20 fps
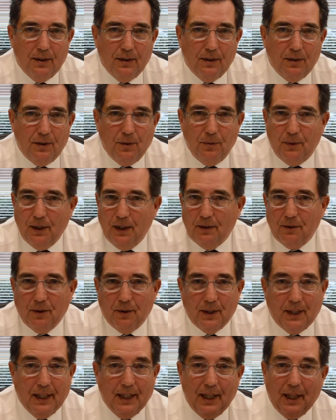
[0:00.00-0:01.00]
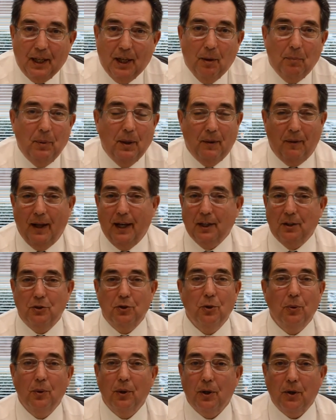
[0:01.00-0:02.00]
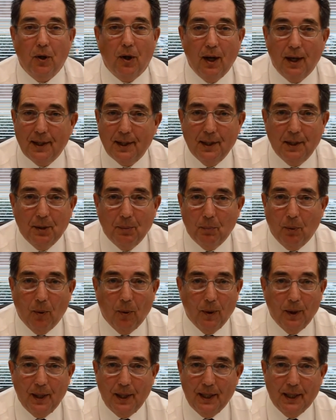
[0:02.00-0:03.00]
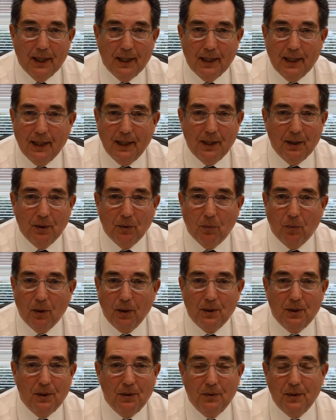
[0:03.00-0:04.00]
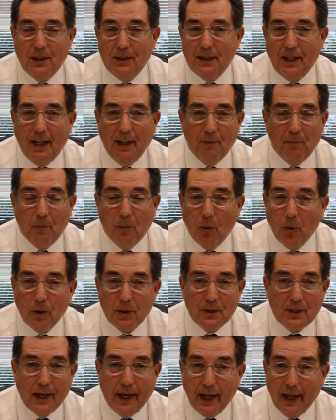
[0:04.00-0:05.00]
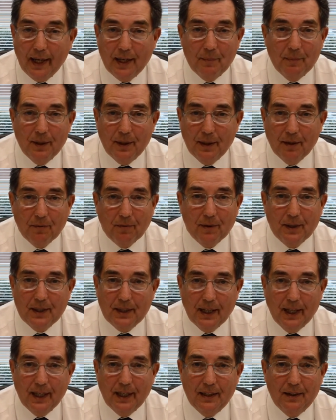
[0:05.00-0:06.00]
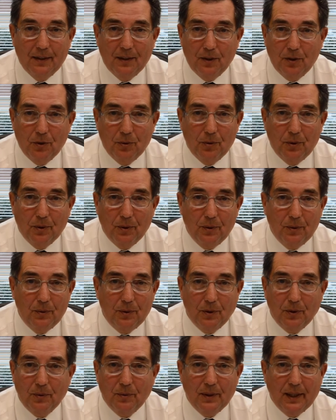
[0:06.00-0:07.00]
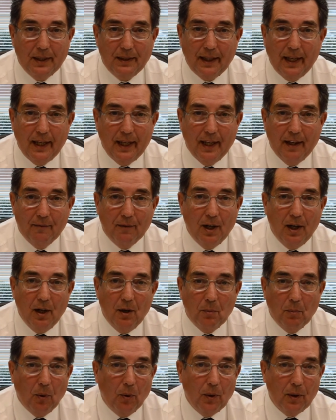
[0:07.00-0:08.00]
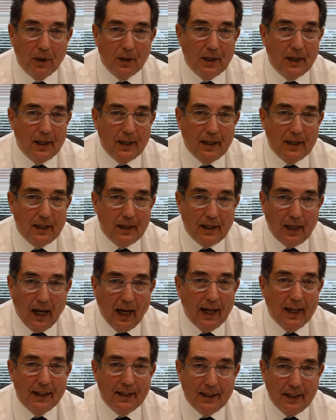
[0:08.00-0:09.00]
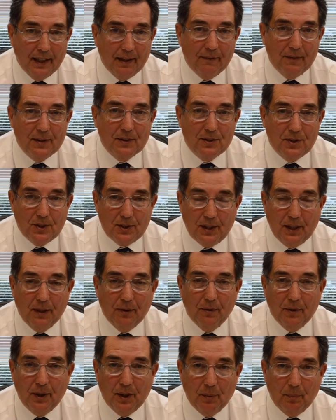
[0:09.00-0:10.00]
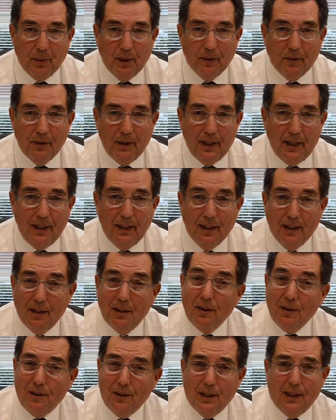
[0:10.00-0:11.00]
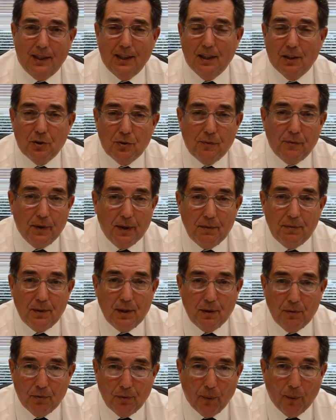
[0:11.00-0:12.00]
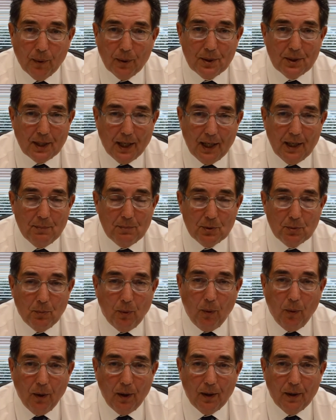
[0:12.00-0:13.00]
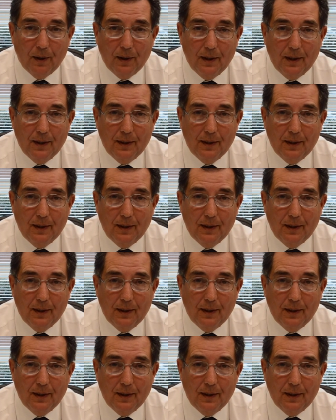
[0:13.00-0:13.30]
Do you think they're getting up at like 2 o'clock in the morning and getting to work? Do you think they have more time in every day than you do? Do you think they have more God-given skill and ability? Do you think that's 54 times more?